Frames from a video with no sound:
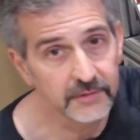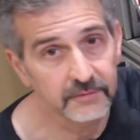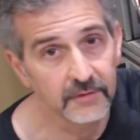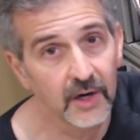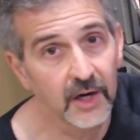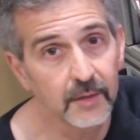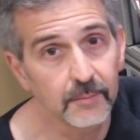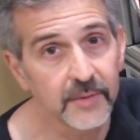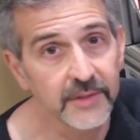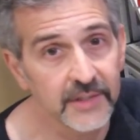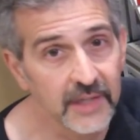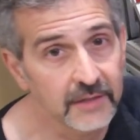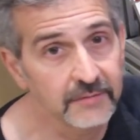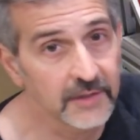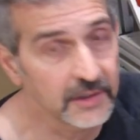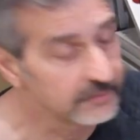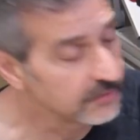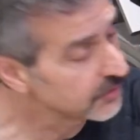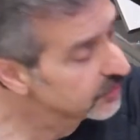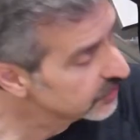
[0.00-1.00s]
environment I've
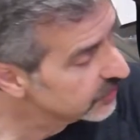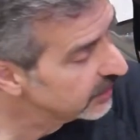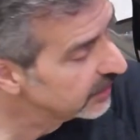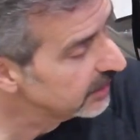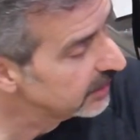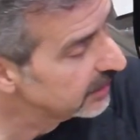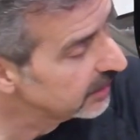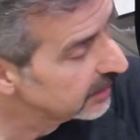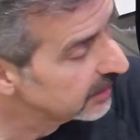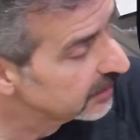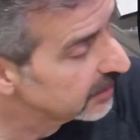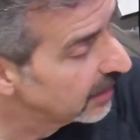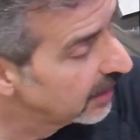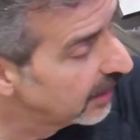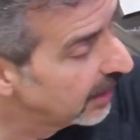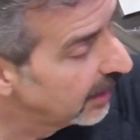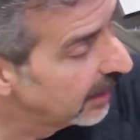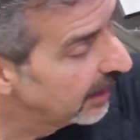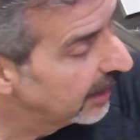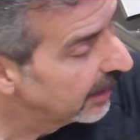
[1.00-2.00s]
ever seen
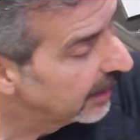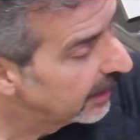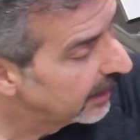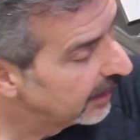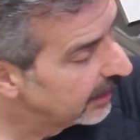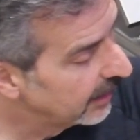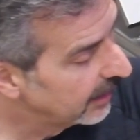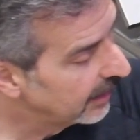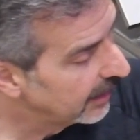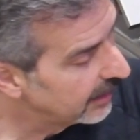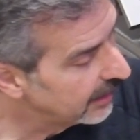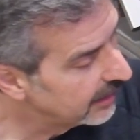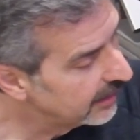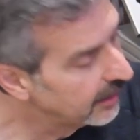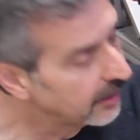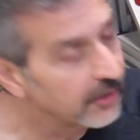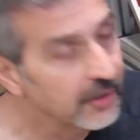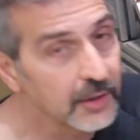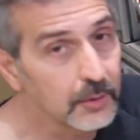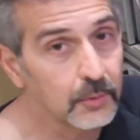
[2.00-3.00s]
in an
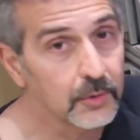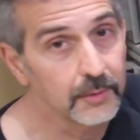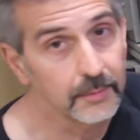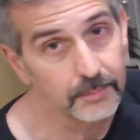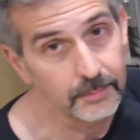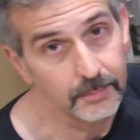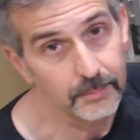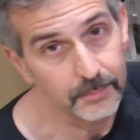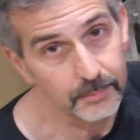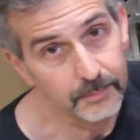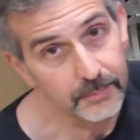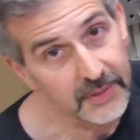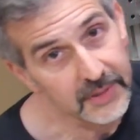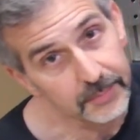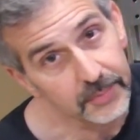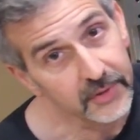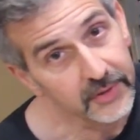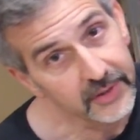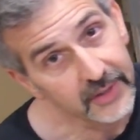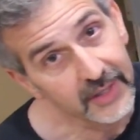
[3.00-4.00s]
area where
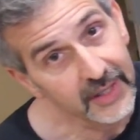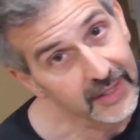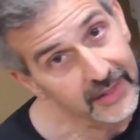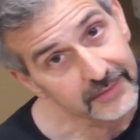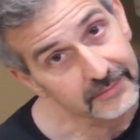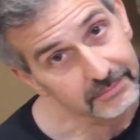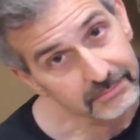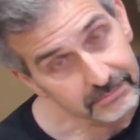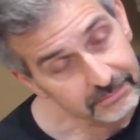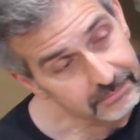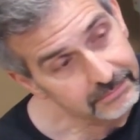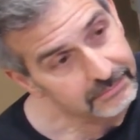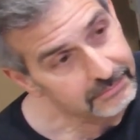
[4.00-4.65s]
people can,